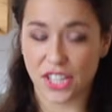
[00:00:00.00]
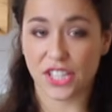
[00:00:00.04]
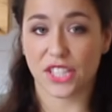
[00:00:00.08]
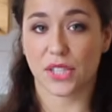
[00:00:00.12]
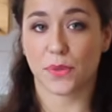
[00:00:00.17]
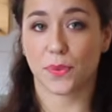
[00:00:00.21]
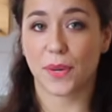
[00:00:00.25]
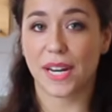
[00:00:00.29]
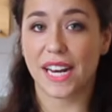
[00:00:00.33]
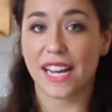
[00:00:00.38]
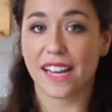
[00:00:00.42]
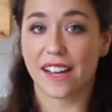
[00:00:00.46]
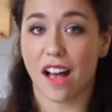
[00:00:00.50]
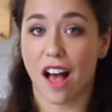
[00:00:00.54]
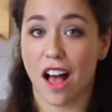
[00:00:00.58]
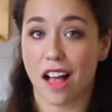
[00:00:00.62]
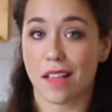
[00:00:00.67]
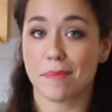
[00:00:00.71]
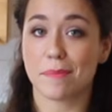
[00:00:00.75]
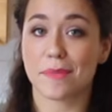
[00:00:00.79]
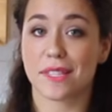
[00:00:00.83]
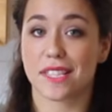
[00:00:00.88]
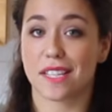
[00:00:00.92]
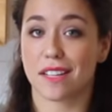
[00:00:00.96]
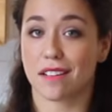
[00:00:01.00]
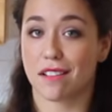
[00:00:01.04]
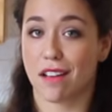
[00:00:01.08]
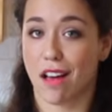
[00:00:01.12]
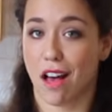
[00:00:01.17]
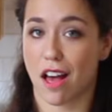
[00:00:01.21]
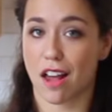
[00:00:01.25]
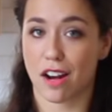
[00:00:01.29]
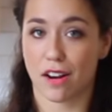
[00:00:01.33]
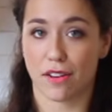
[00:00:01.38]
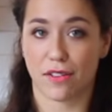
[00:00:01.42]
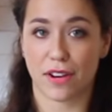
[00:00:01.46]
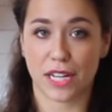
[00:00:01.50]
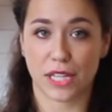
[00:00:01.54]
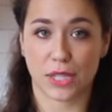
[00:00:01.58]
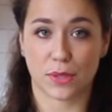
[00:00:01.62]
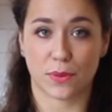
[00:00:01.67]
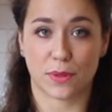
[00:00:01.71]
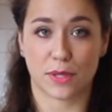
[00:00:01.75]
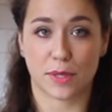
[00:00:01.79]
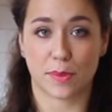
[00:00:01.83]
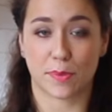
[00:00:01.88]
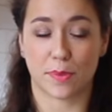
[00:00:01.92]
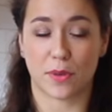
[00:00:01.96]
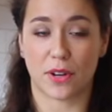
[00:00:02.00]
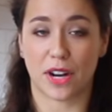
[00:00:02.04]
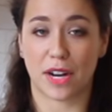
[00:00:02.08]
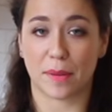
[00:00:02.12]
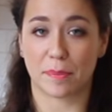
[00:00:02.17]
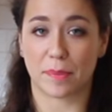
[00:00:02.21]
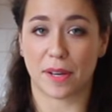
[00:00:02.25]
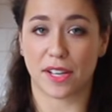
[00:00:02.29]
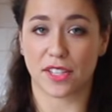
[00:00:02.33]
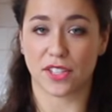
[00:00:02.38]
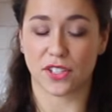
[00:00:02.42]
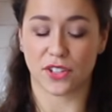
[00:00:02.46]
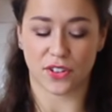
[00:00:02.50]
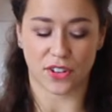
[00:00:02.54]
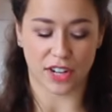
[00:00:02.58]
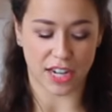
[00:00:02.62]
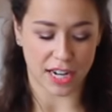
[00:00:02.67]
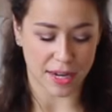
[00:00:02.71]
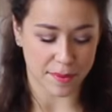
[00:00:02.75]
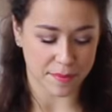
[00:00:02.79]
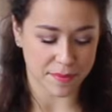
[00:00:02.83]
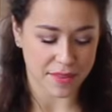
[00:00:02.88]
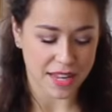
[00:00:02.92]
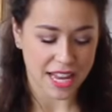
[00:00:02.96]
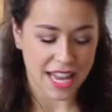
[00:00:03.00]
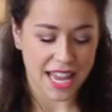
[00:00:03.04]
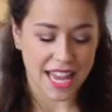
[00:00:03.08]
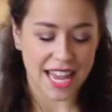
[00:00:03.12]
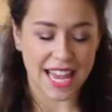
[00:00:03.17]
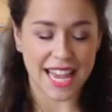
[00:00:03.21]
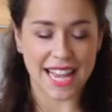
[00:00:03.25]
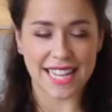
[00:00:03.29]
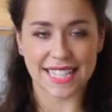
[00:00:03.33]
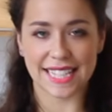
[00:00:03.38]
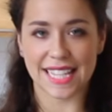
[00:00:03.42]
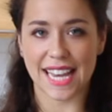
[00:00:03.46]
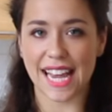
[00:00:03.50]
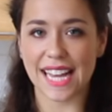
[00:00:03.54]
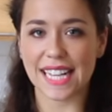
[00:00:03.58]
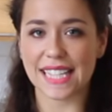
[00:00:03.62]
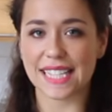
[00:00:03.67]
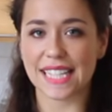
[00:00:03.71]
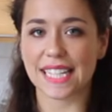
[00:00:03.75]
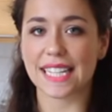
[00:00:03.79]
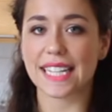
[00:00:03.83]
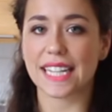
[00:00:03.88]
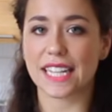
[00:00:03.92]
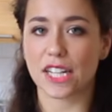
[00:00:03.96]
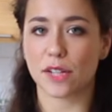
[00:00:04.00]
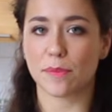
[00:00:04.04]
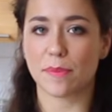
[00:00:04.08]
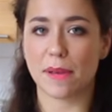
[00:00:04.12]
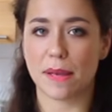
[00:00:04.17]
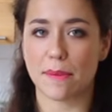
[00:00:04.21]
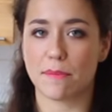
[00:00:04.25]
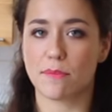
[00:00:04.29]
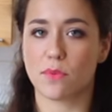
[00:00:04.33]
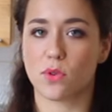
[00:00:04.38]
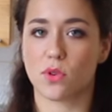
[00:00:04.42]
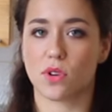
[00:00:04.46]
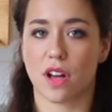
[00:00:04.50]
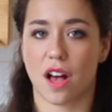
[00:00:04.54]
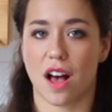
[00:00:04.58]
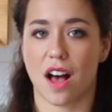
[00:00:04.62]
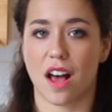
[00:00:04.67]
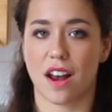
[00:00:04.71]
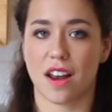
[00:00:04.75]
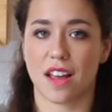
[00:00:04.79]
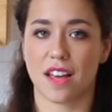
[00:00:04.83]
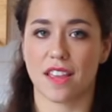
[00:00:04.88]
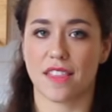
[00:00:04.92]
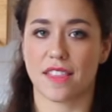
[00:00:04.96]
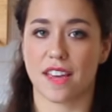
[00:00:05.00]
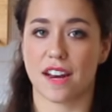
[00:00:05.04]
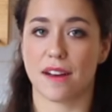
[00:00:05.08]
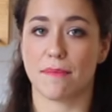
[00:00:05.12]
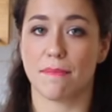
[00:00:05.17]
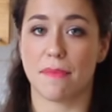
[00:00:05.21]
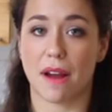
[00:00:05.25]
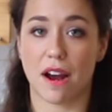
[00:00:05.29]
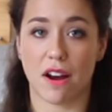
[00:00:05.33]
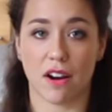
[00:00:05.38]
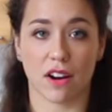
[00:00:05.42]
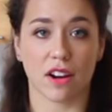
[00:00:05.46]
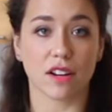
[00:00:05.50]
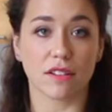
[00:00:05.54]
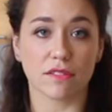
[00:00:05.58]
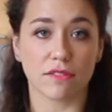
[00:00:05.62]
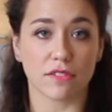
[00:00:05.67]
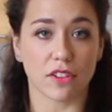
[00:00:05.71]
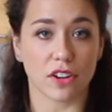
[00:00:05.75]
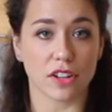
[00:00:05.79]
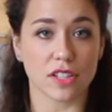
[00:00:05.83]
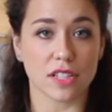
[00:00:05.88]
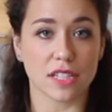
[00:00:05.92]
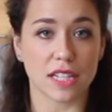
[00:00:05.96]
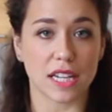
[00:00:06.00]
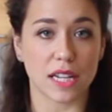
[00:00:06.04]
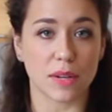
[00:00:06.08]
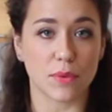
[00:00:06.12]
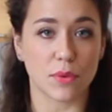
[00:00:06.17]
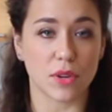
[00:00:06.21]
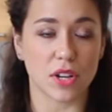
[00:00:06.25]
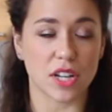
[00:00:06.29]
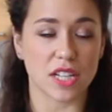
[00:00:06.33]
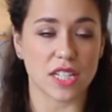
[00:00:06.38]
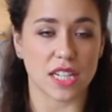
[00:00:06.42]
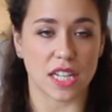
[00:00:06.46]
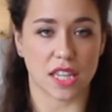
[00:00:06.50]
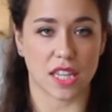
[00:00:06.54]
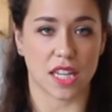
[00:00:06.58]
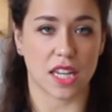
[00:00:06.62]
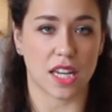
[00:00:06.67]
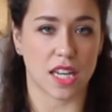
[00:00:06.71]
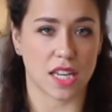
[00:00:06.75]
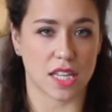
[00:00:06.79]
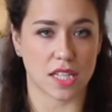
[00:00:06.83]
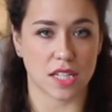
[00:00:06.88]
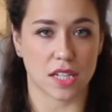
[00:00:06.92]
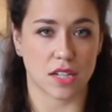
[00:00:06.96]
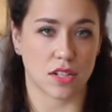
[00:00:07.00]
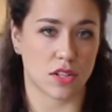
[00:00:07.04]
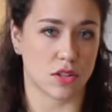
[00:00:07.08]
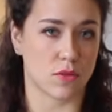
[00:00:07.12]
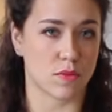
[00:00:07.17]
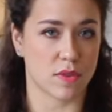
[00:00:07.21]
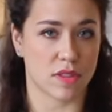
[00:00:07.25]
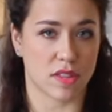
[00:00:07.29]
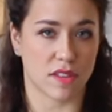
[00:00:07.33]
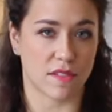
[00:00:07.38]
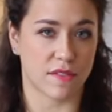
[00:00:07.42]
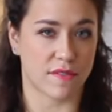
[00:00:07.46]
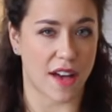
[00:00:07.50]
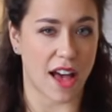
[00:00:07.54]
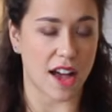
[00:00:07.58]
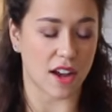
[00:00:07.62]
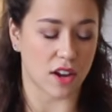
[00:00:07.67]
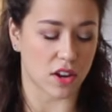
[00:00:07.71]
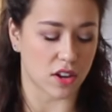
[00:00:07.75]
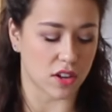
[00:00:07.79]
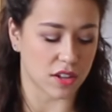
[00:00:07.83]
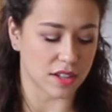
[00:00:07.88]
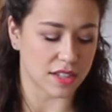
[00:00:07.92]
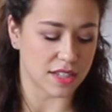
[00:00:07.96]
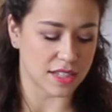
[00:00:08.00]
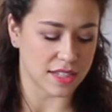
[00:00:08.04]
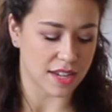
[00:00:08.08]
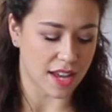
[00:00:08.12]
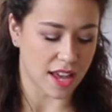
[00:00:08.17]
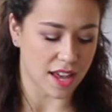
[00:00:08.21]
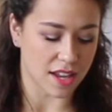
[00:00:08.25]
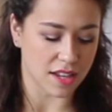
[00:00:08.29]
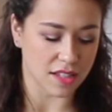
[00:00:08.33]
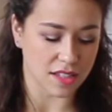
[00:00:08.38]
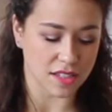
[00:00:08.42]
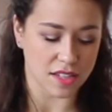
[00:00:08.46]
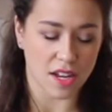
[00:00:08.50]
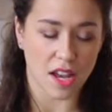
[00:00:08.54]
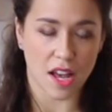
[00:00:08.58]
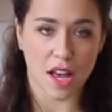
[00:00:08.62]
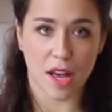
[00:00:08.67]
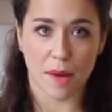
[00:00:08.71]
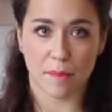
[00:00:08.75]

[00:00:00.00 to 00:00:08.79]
So when it comes to colouring Swiss meringue buttercream, it takes a little bit more colour than American frosting would. I think it's to do with the fat content.